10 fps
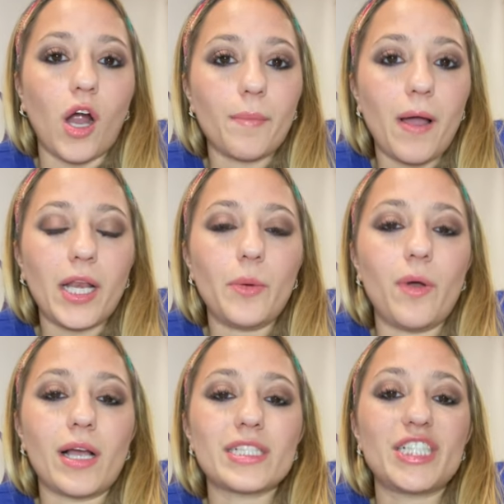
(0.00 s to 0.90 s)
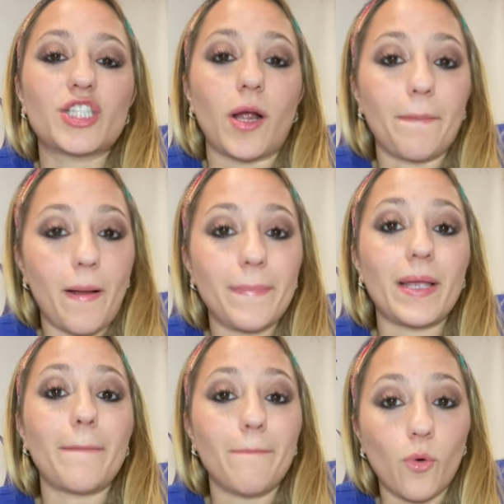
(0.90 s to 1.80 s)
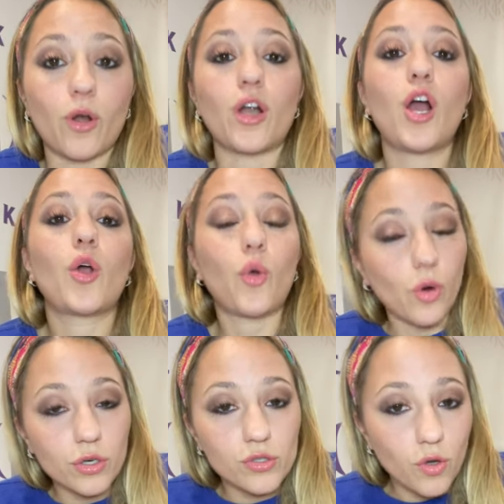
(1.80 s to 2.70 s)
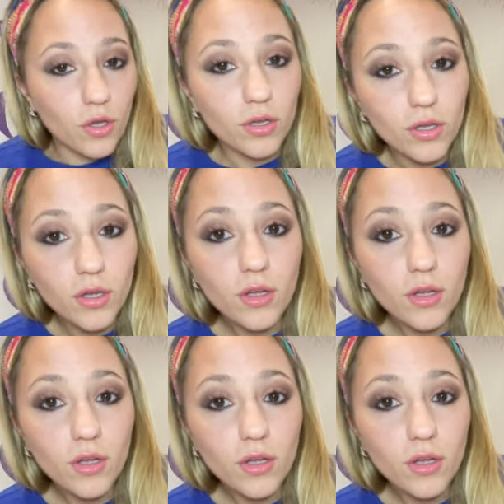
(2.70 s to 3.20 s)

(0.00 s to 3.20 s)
our body will actually start pumping more cortisol,